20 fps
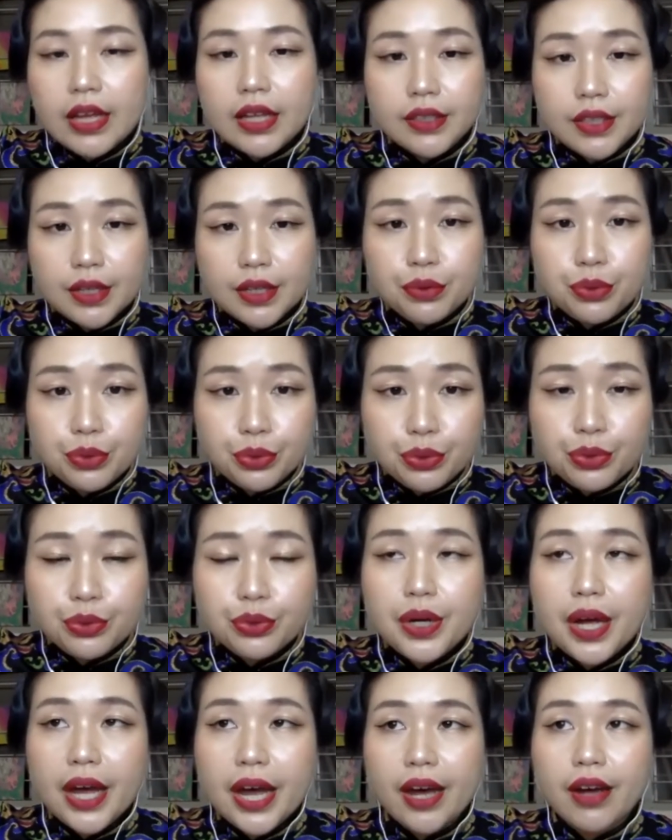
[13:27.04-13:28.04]
They do
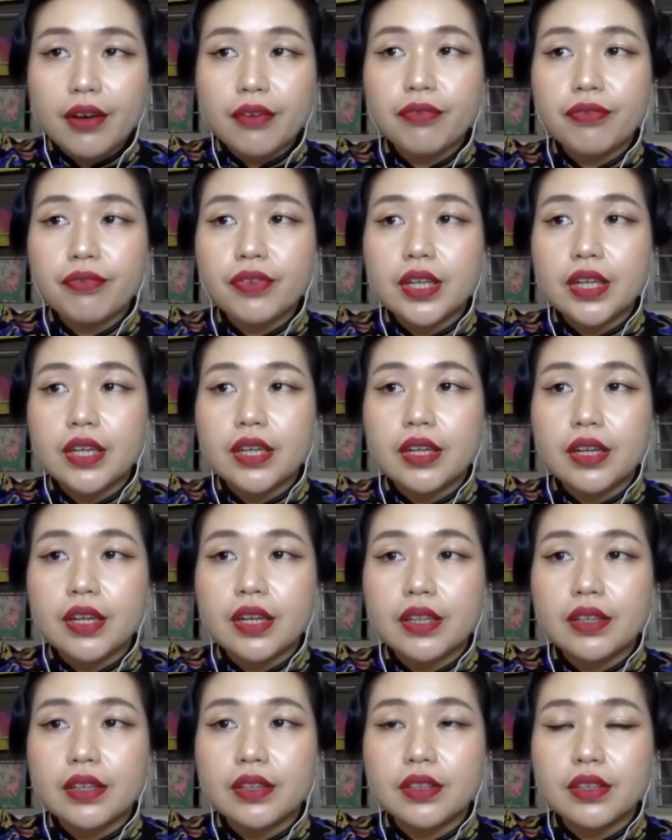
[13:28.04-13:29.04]
have
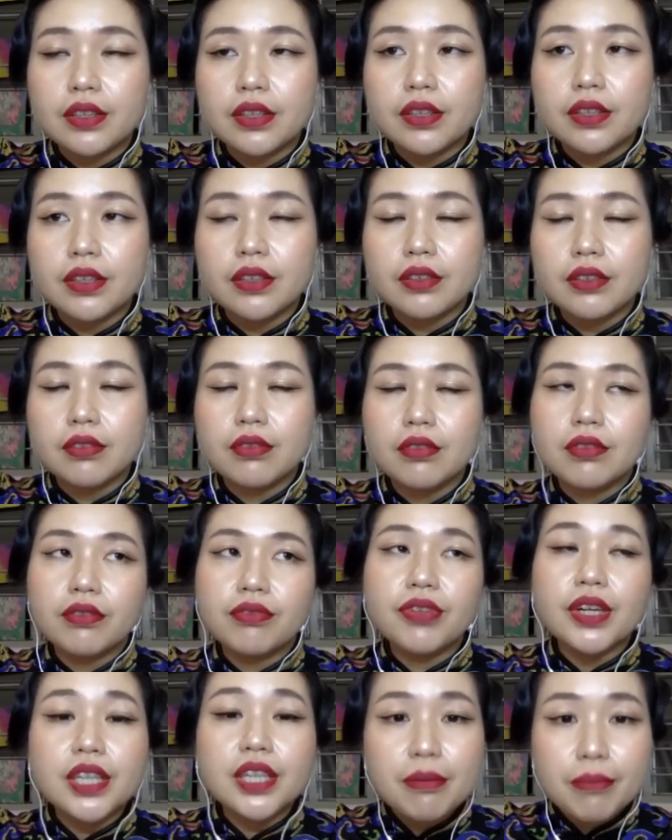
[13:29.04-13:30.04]
the
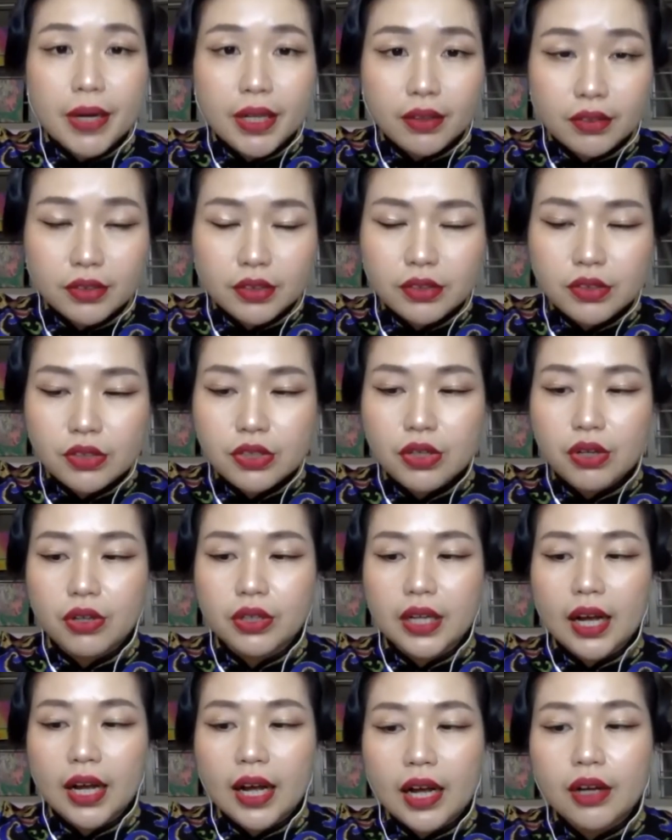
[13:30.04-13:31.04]
fundamentals on
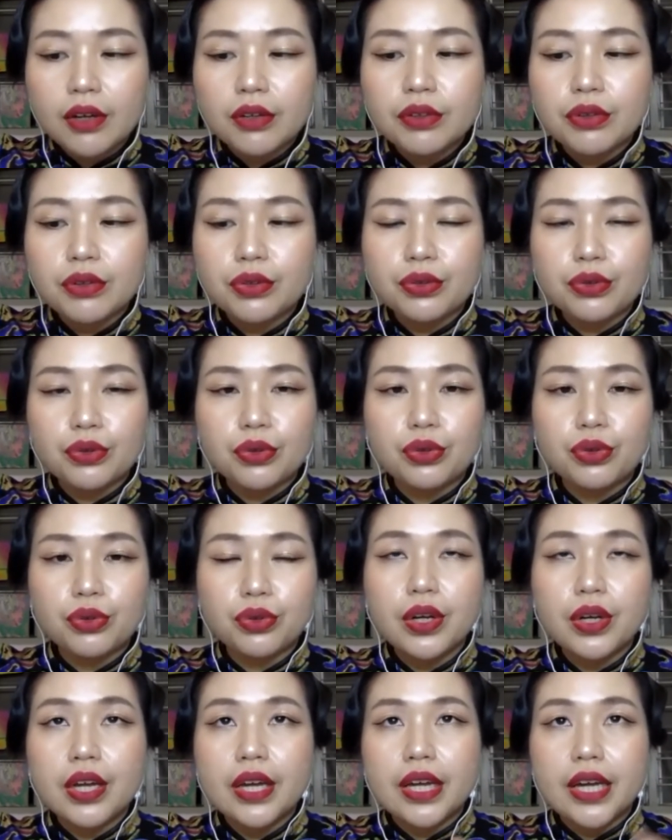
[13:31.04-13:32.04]
how to
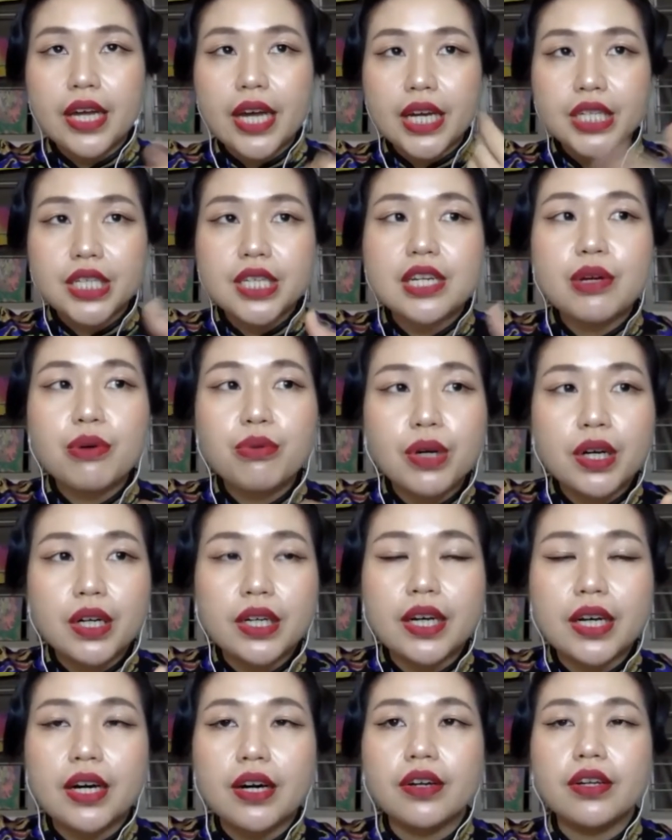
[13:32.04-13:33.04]
actually work
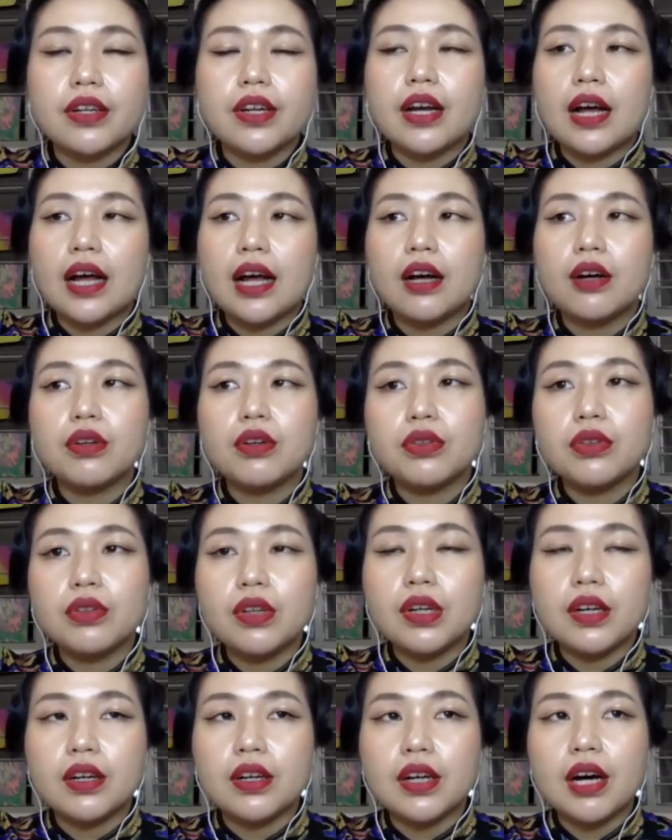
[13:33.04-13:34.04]
out how
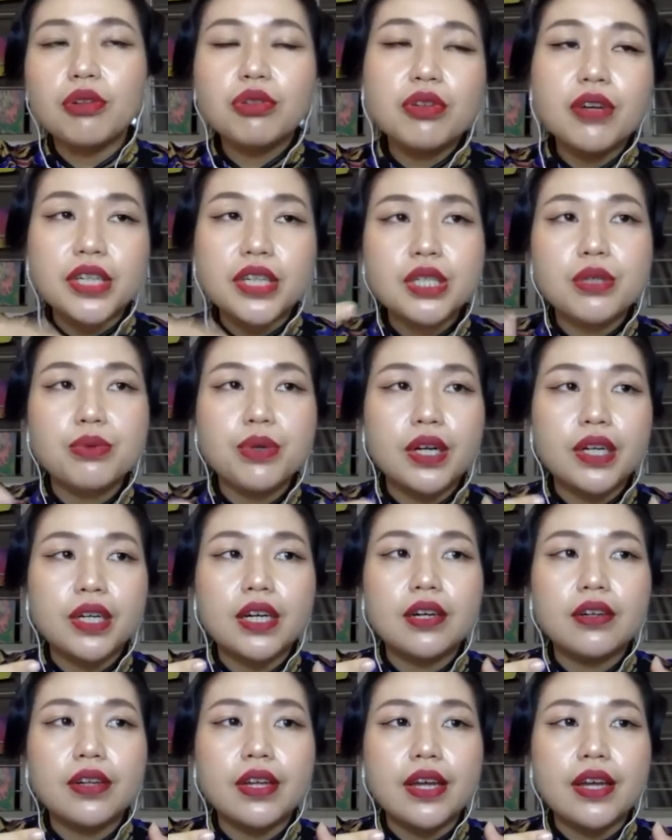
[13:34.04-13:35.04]
to actually work
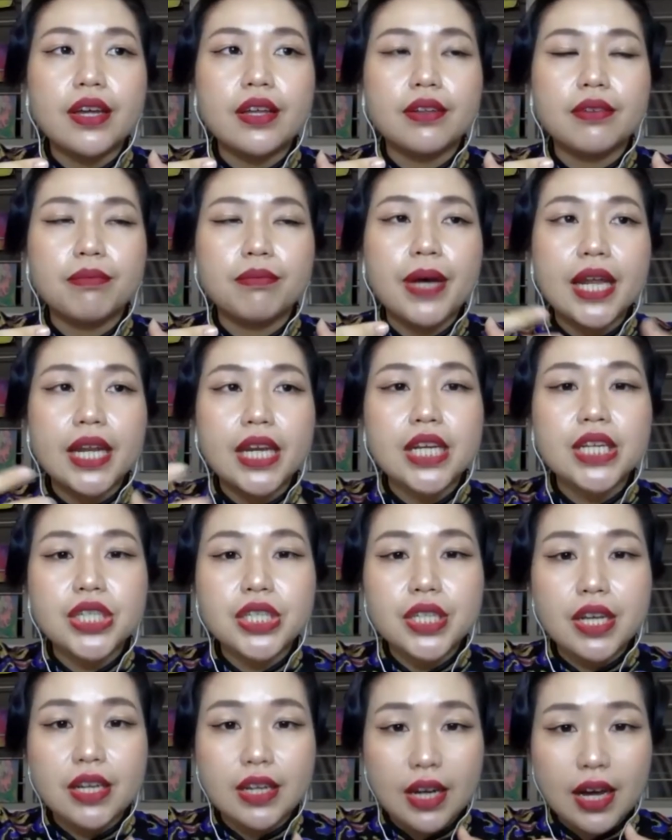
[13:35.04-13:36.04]
out and
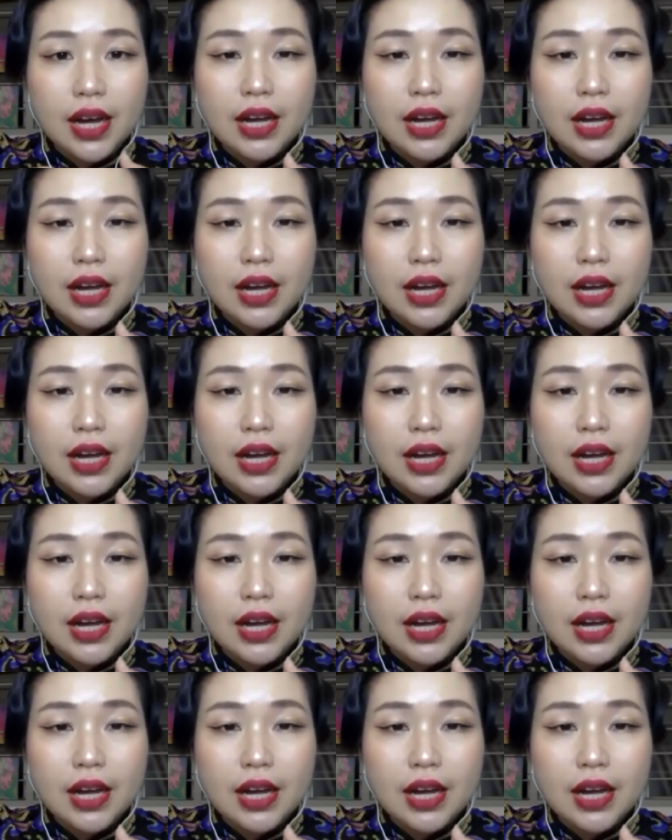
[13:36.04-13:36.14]
manage an